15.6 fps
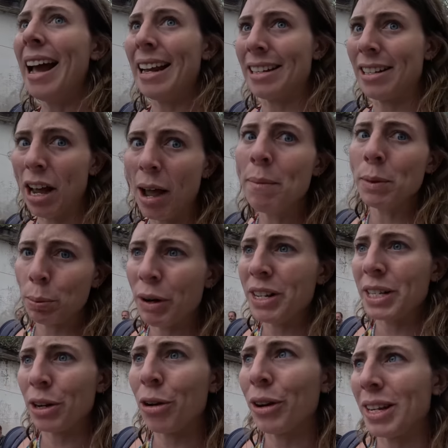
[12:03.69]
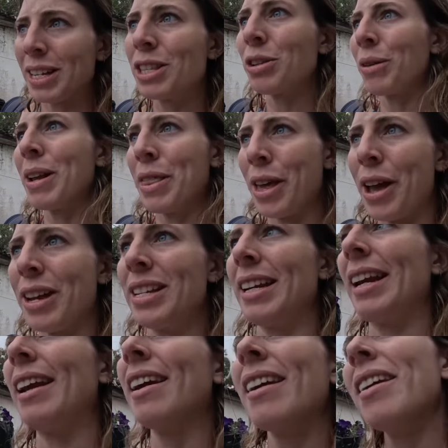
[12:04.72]
and time's pressing on it's
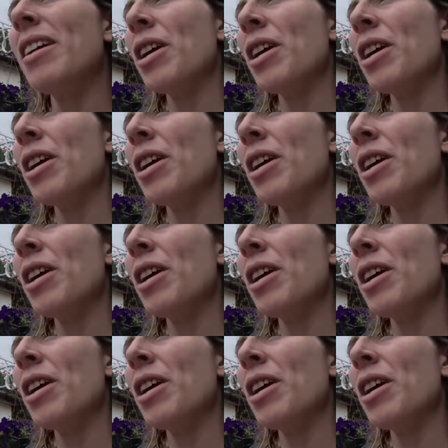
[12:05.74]
3.30